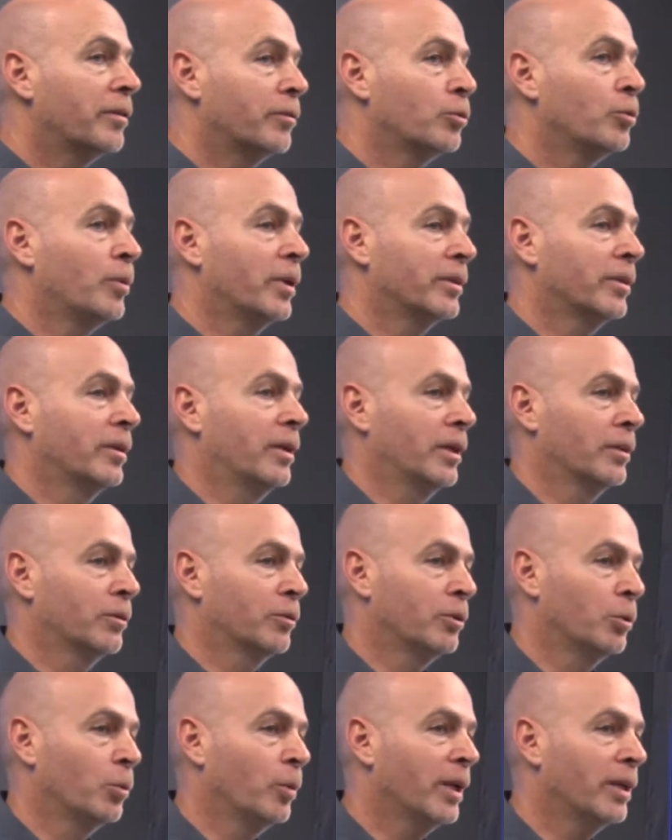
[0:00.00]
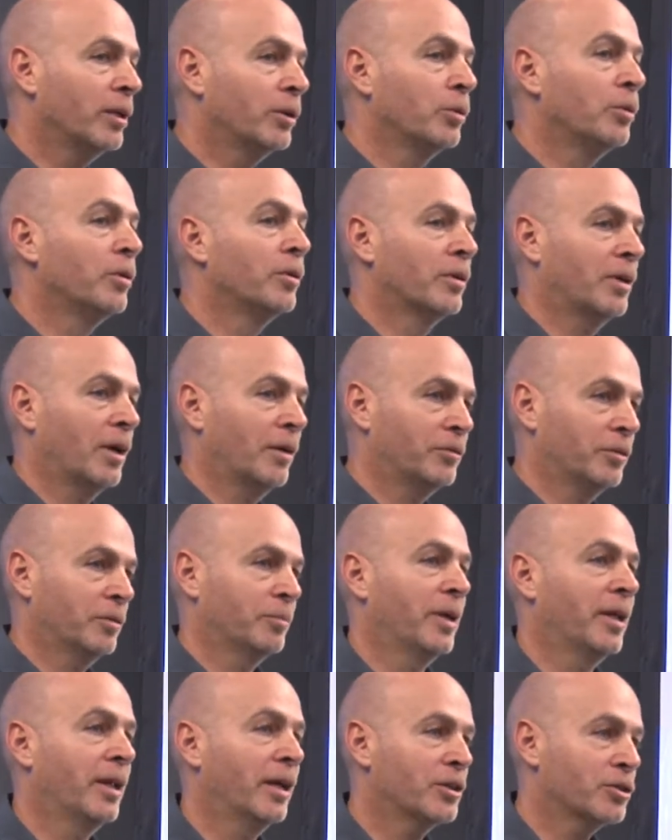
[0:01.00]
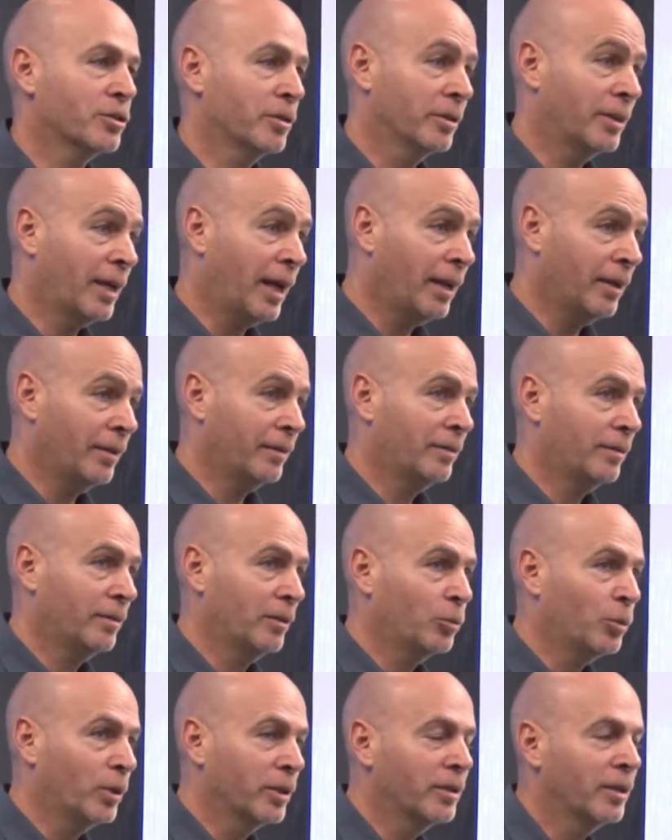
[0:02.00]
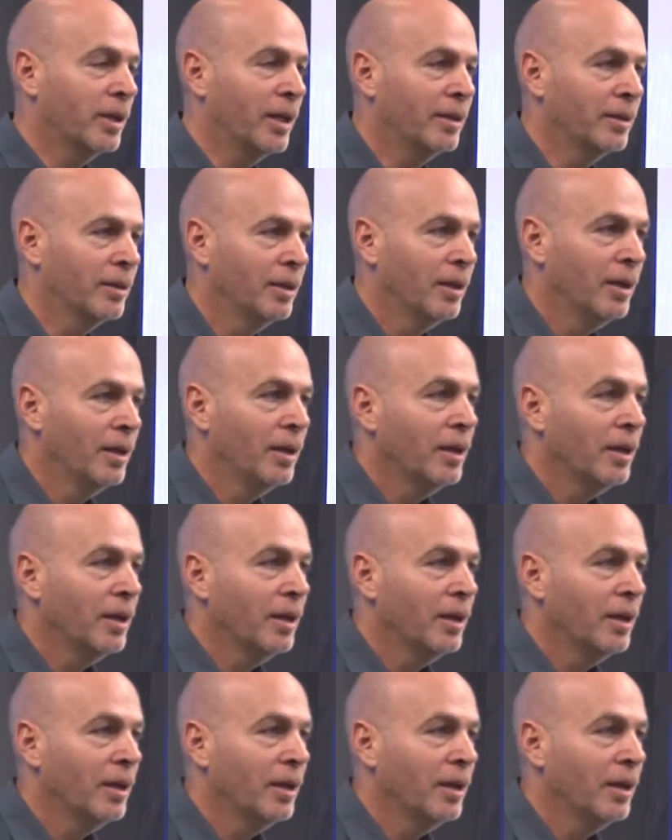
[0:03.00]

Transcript: through Wonderland, or the way you look after my lecture at Alice at Wonderland,